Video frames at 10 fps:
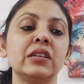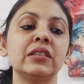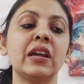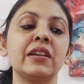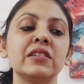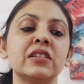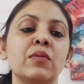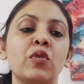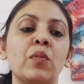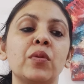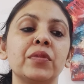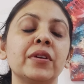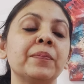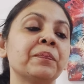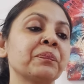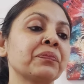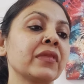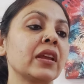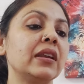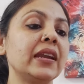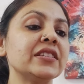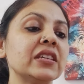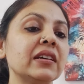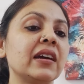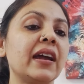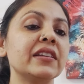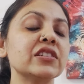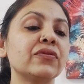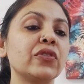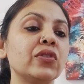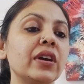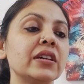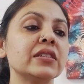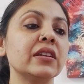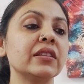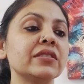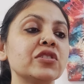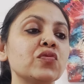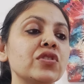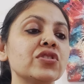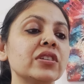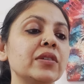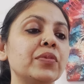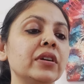That is the problem here. Let's see the guidance for you guys here in the situation, Libra.